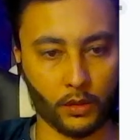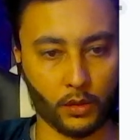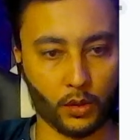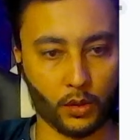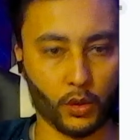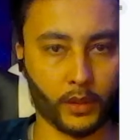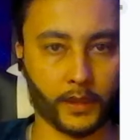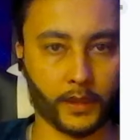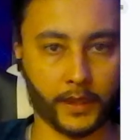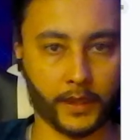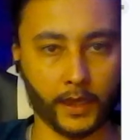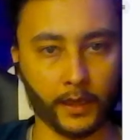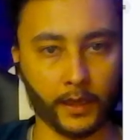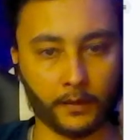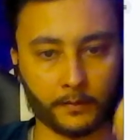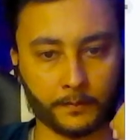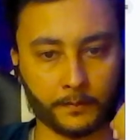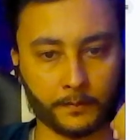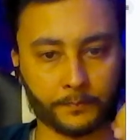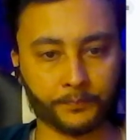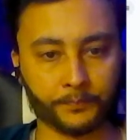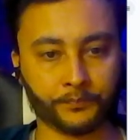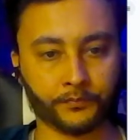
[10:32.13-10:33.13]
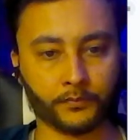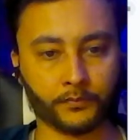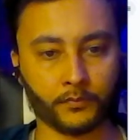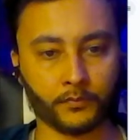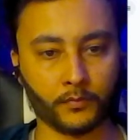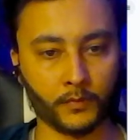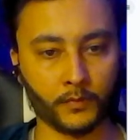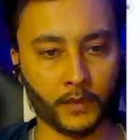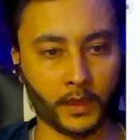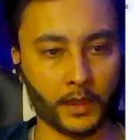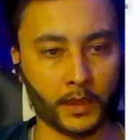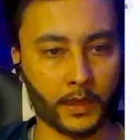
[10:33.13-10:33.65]
Okay,
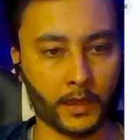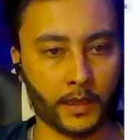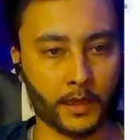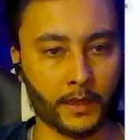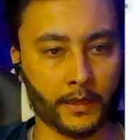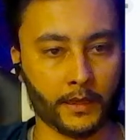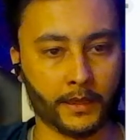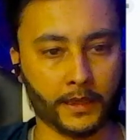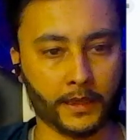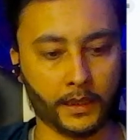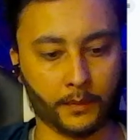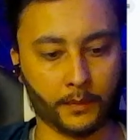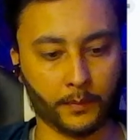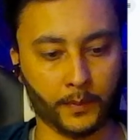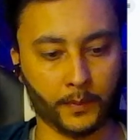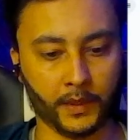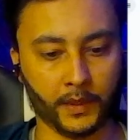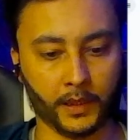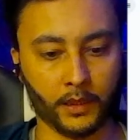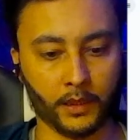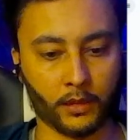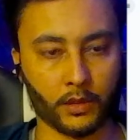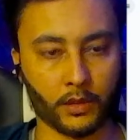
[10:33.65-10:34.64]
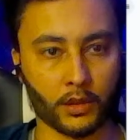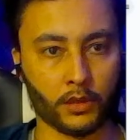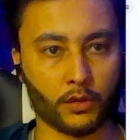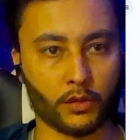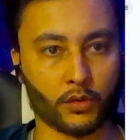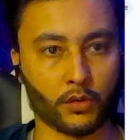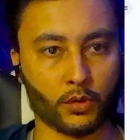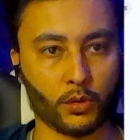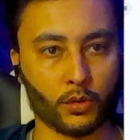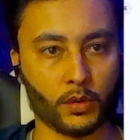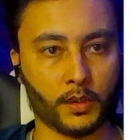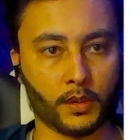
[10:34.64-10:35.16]
let me
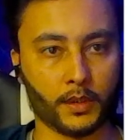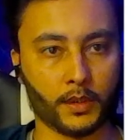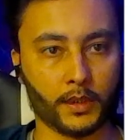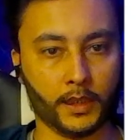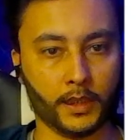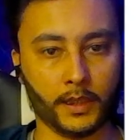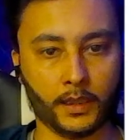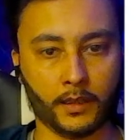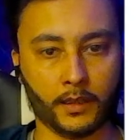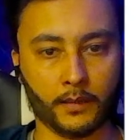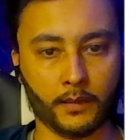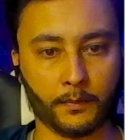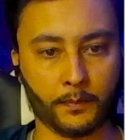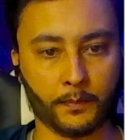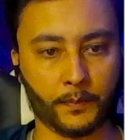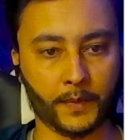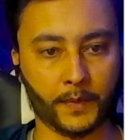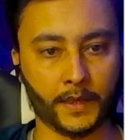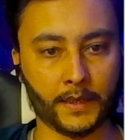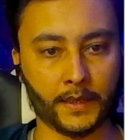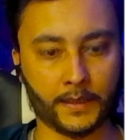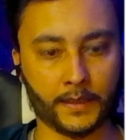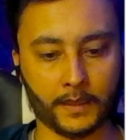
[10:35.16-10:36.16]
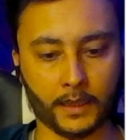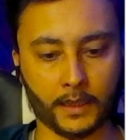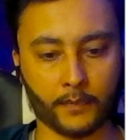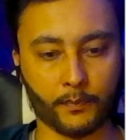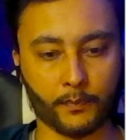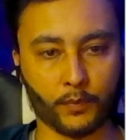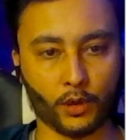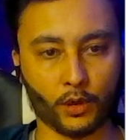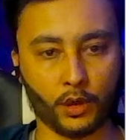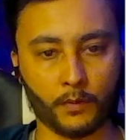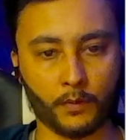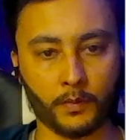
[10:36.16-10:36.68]
control C, paste that
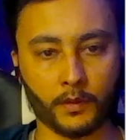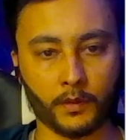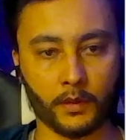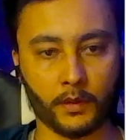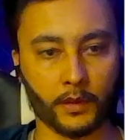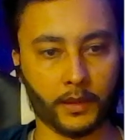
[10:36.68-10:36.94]
prompt.